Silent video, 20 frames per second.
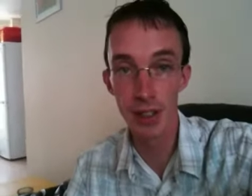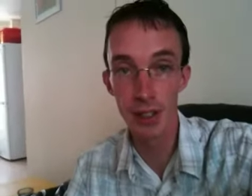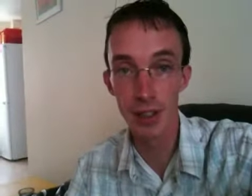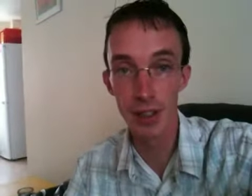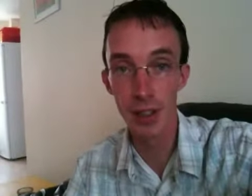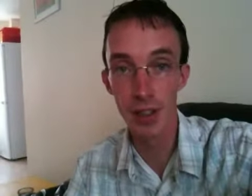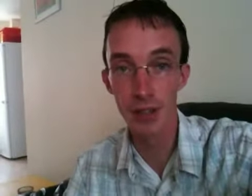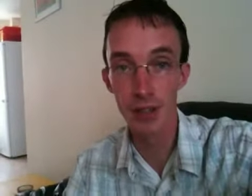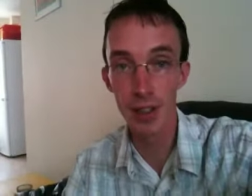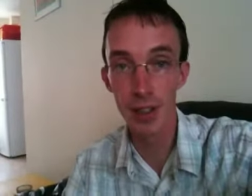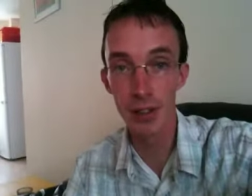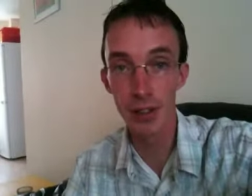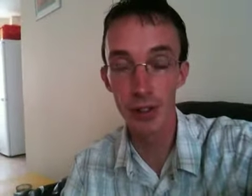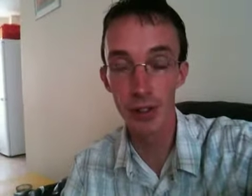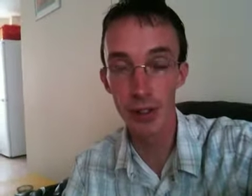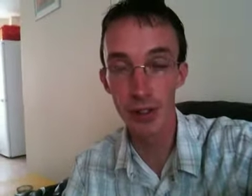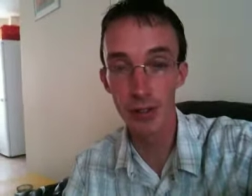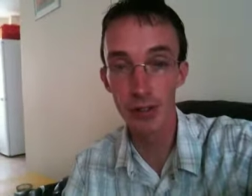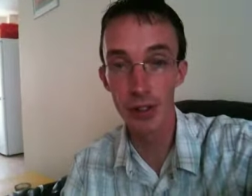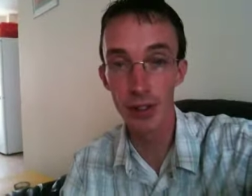And I've now
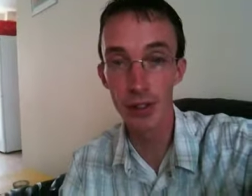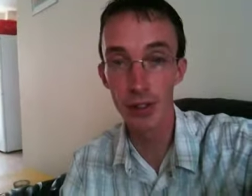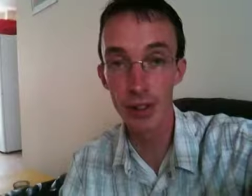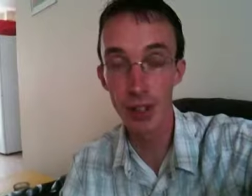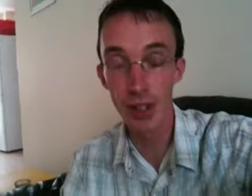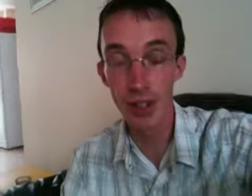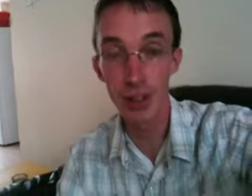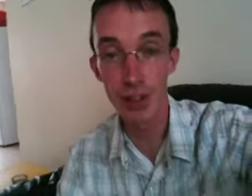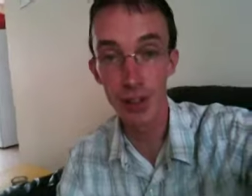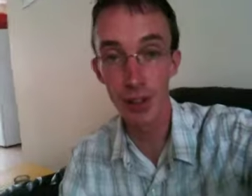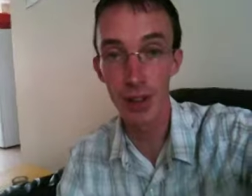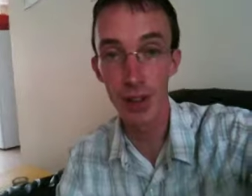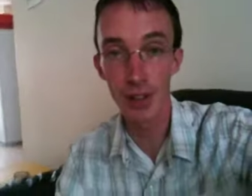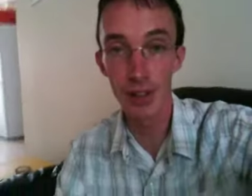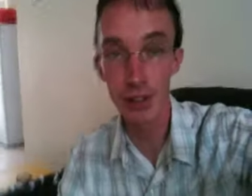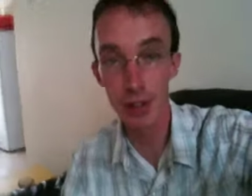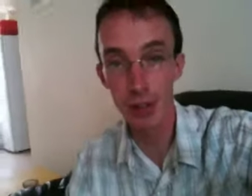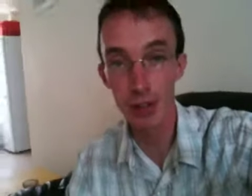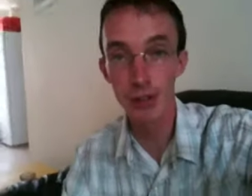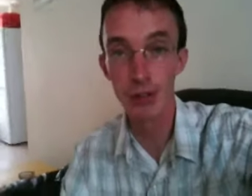got the 3GS, so
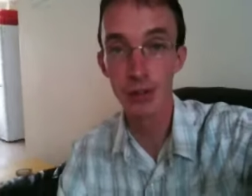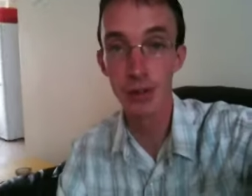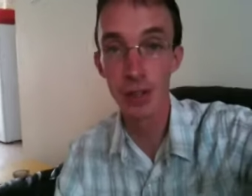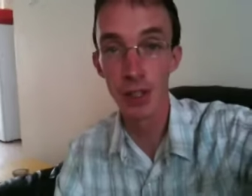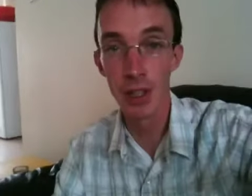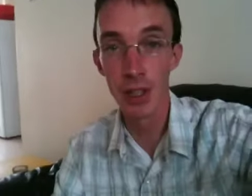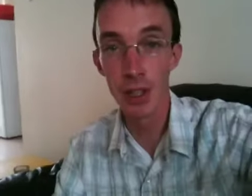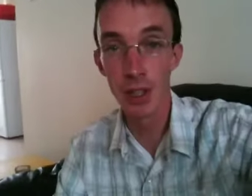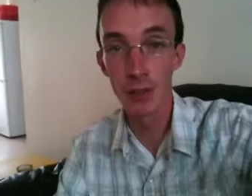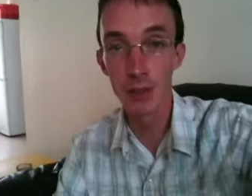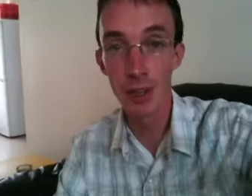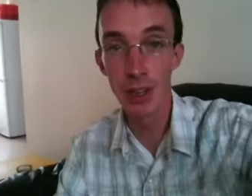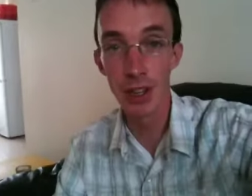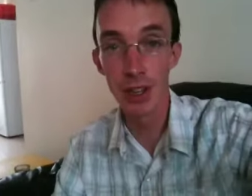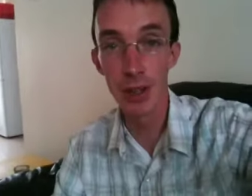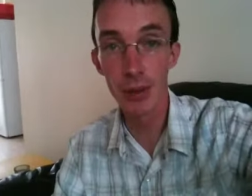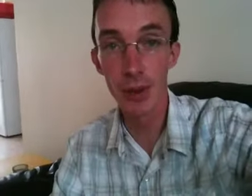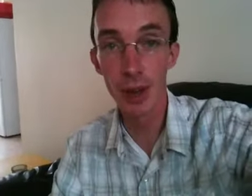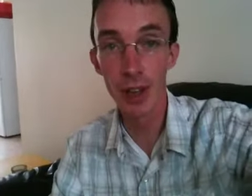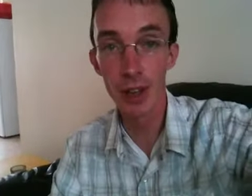that's cool. But
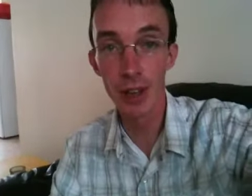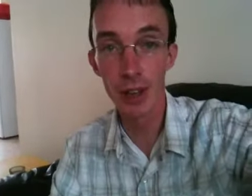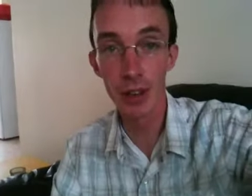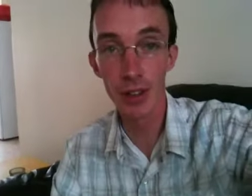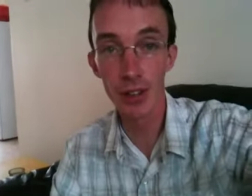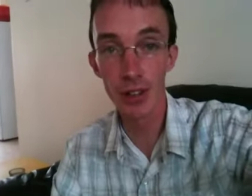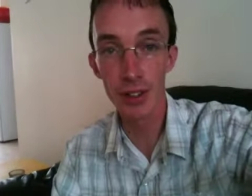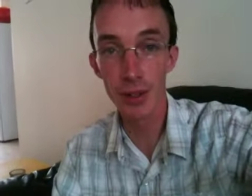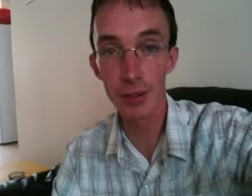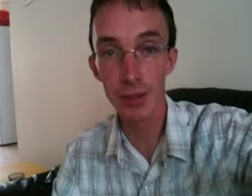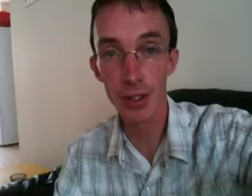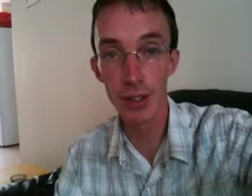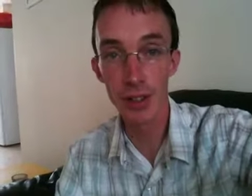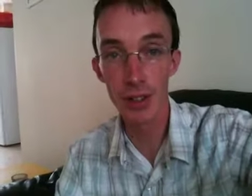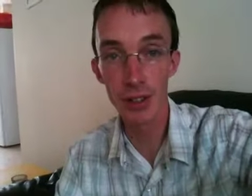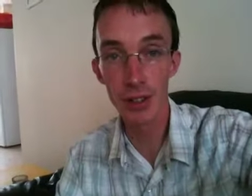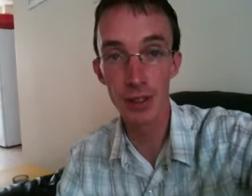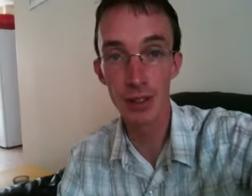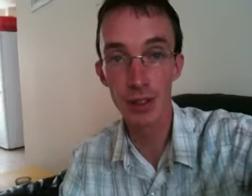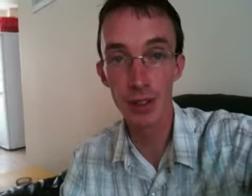anyway, guys, I'm
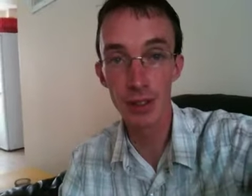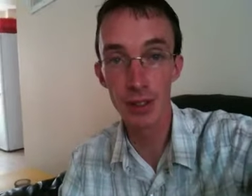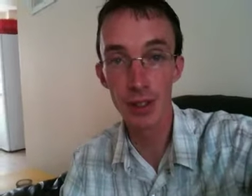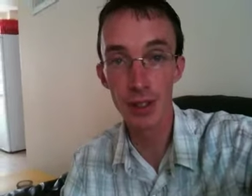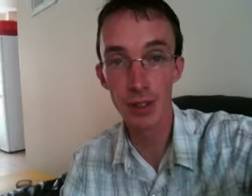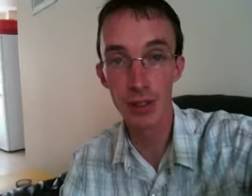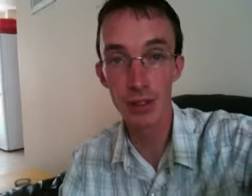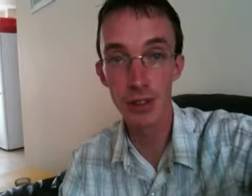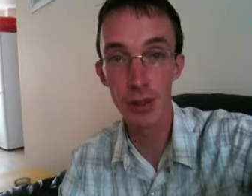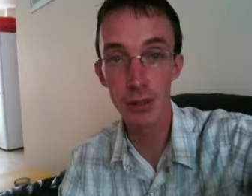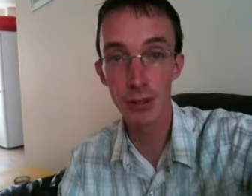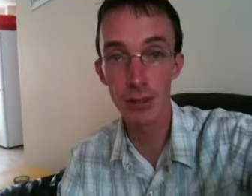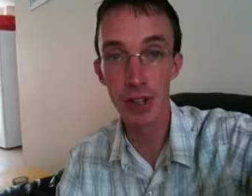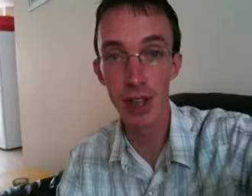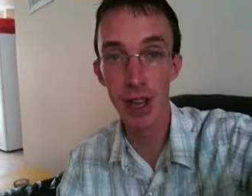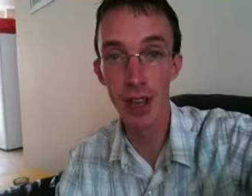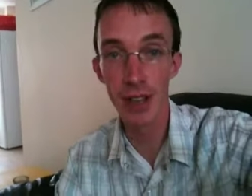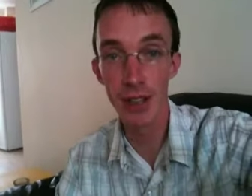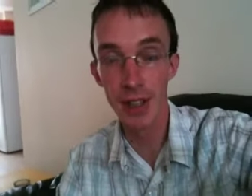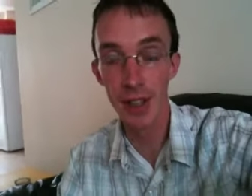gonna gonna stop
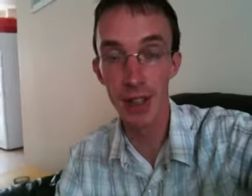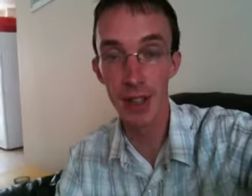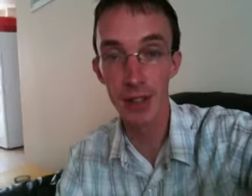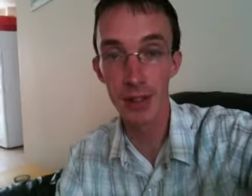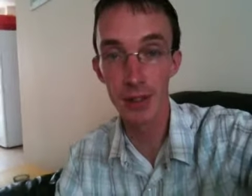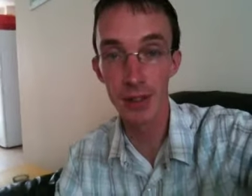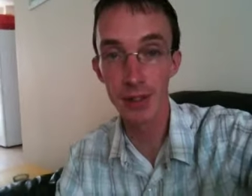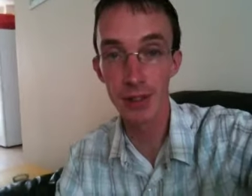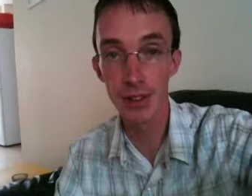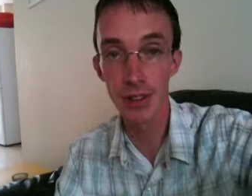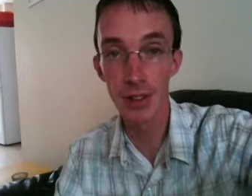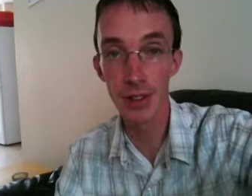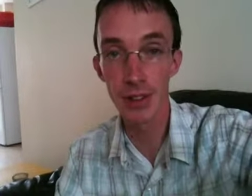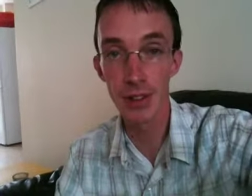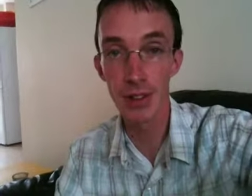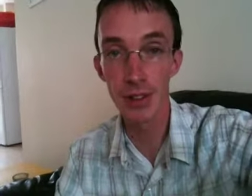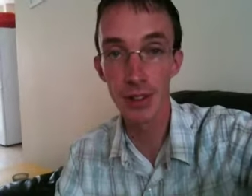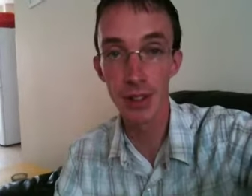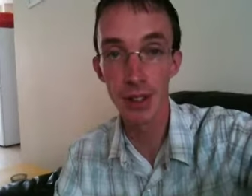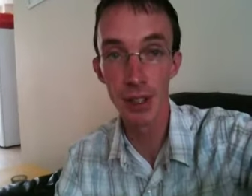chatting now, and
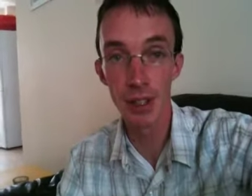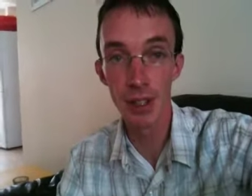uh,